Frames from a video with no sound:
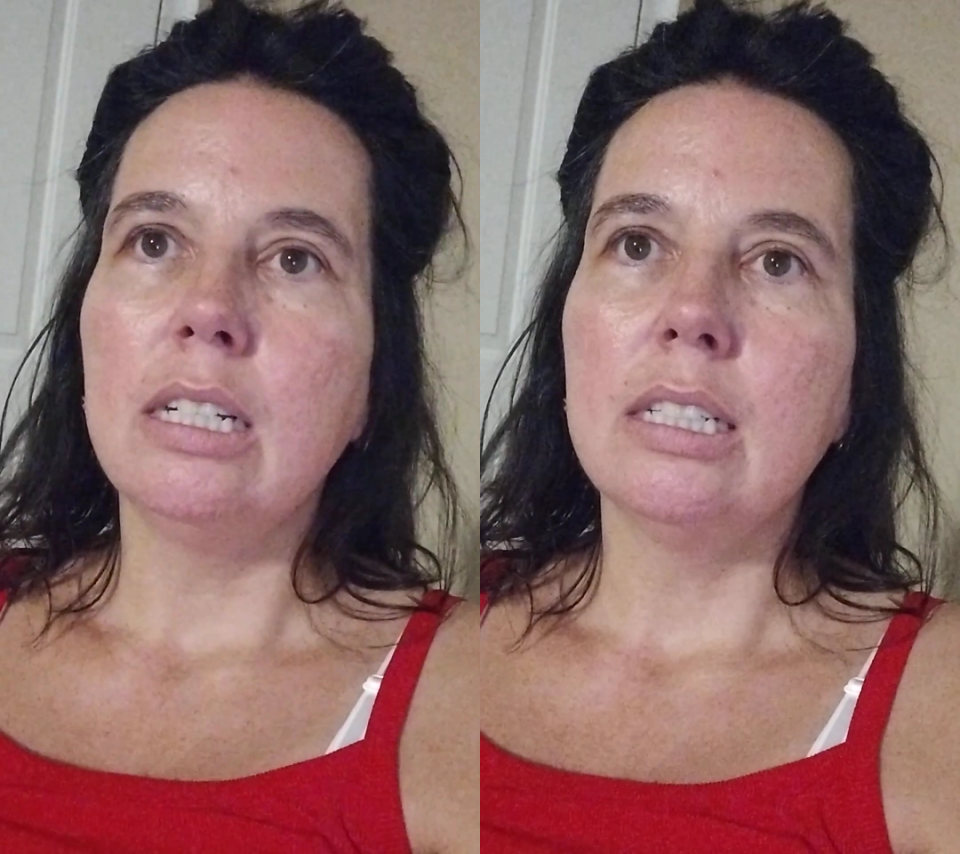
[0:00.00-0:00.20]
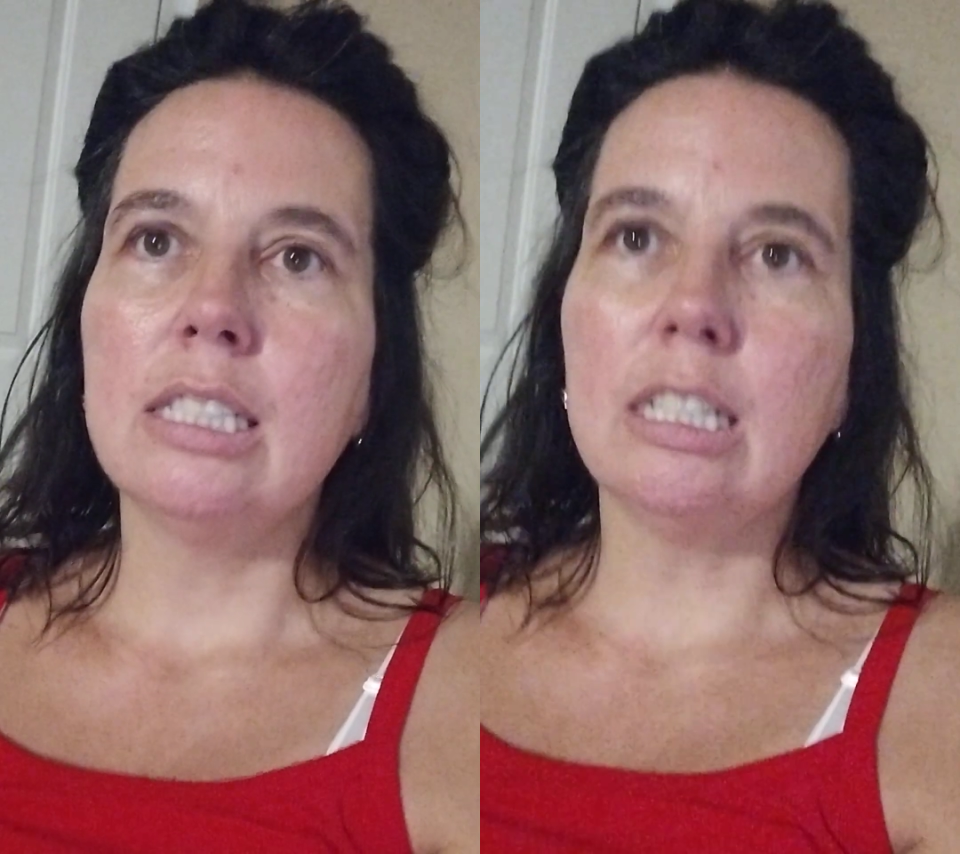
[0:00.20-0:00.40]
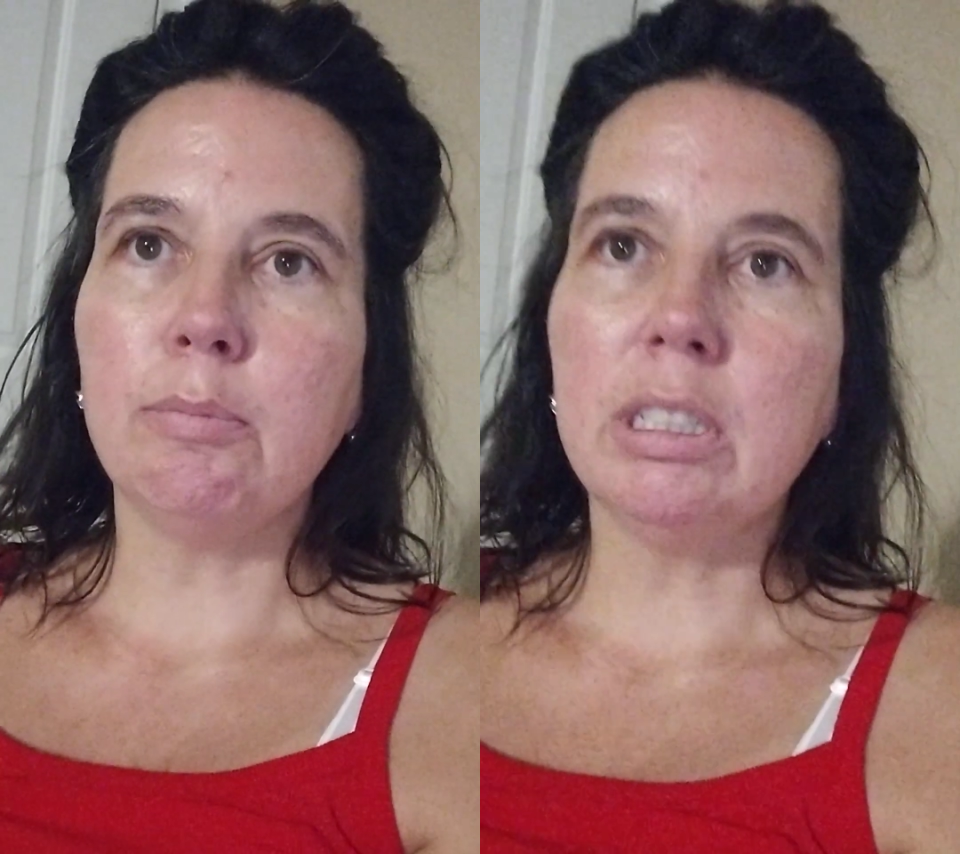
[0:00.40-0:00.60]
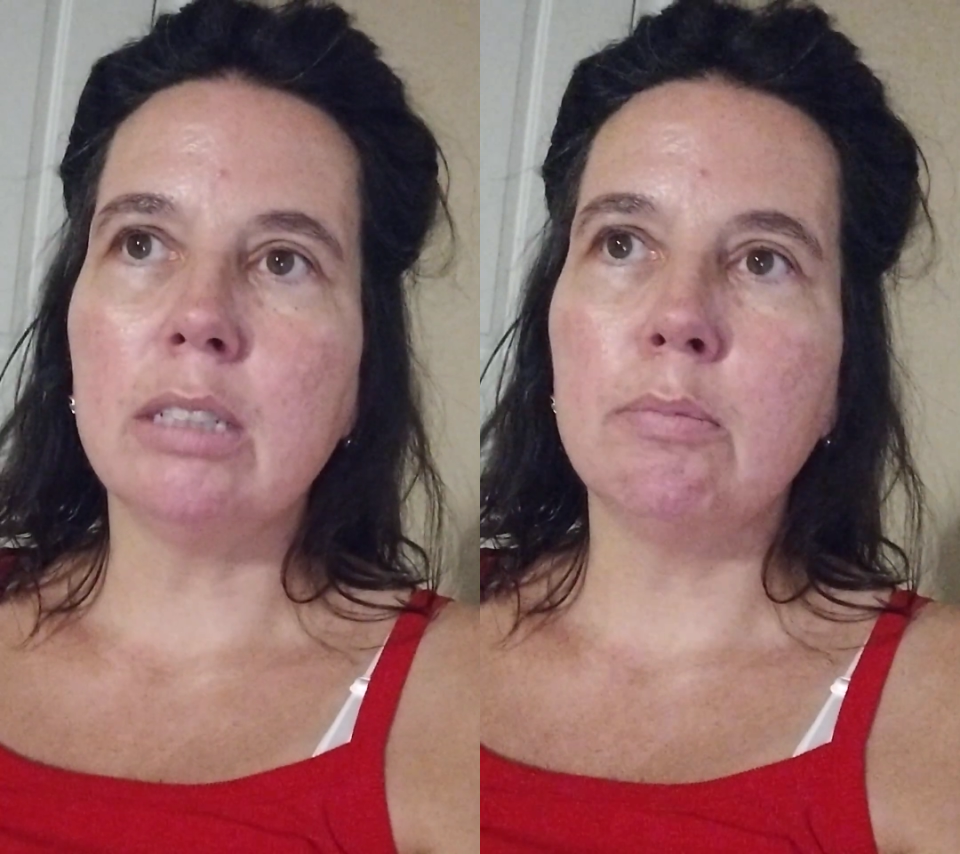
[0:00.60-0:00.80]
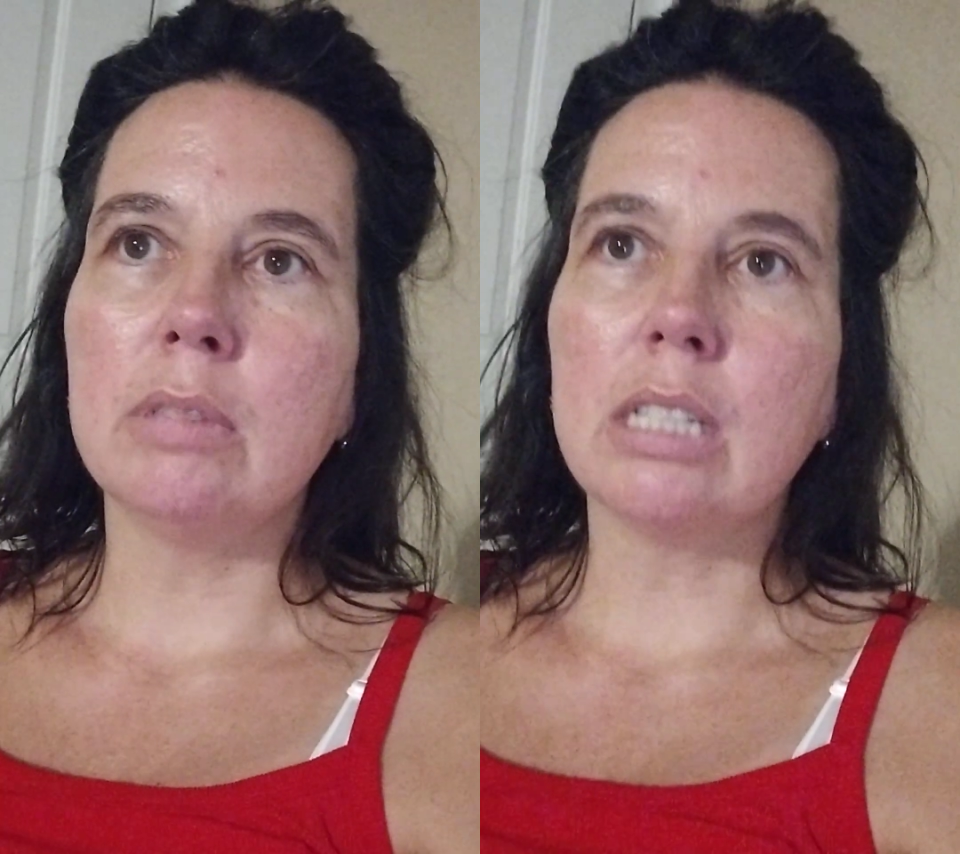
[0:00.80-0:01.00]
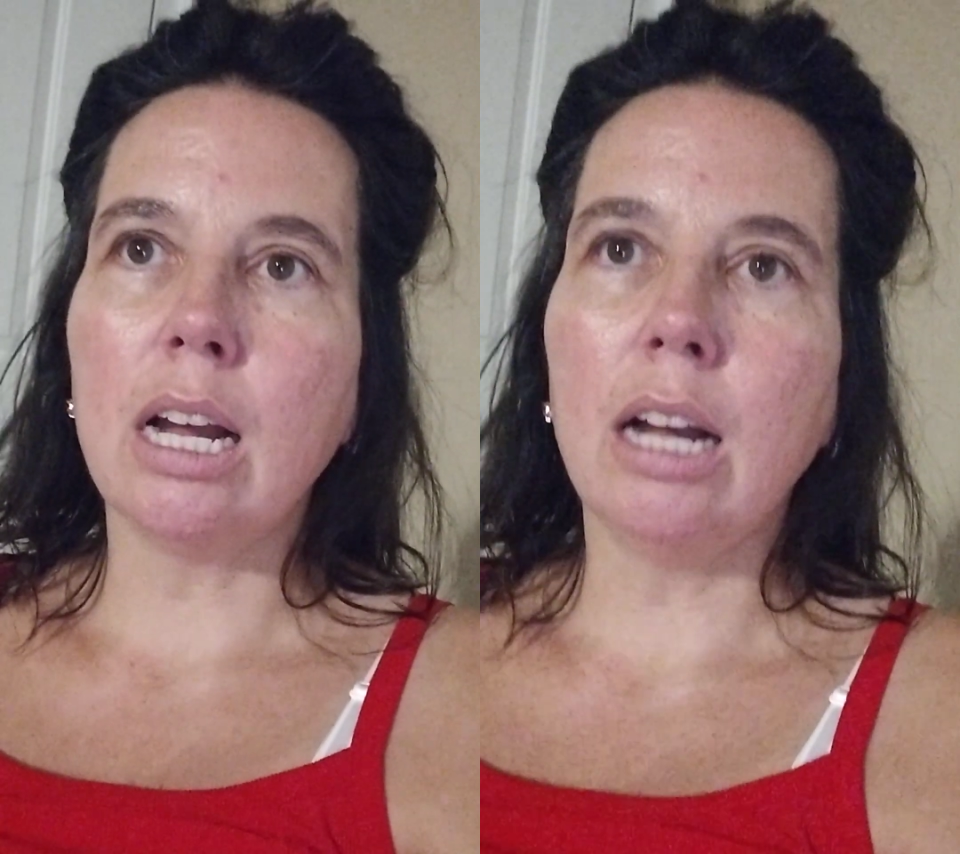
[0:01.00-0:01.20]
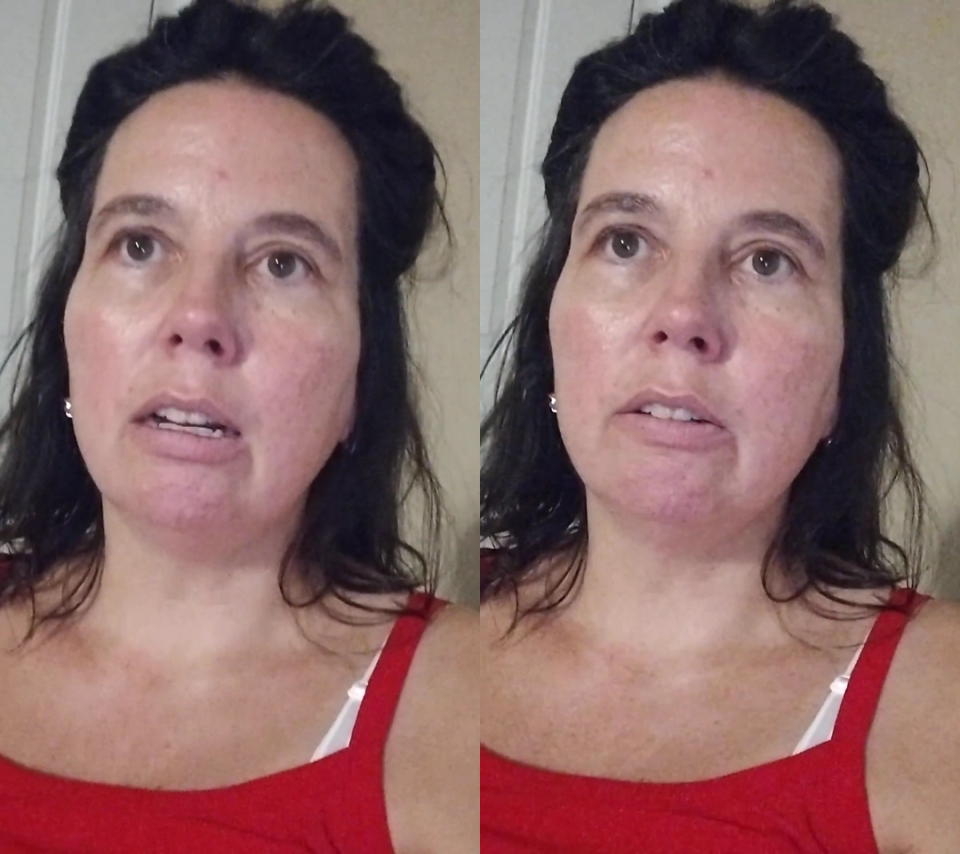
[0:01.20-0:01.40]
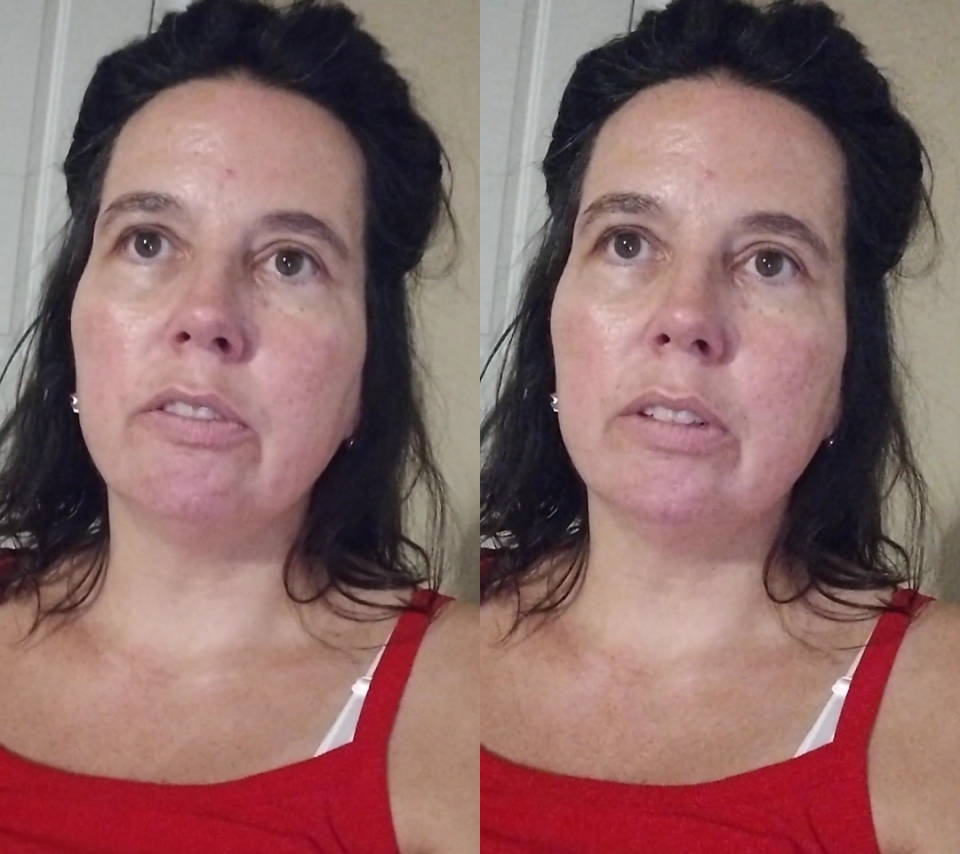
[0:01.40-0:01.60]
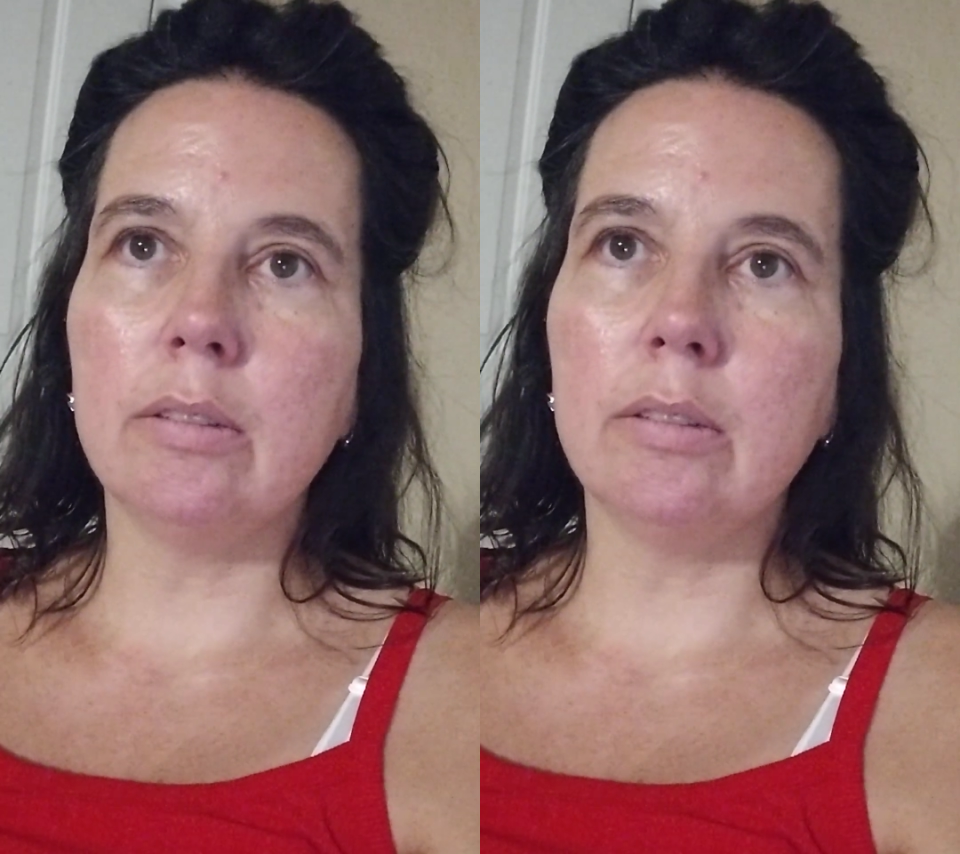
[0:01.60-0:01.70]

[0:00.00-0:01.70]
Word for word: symptoms of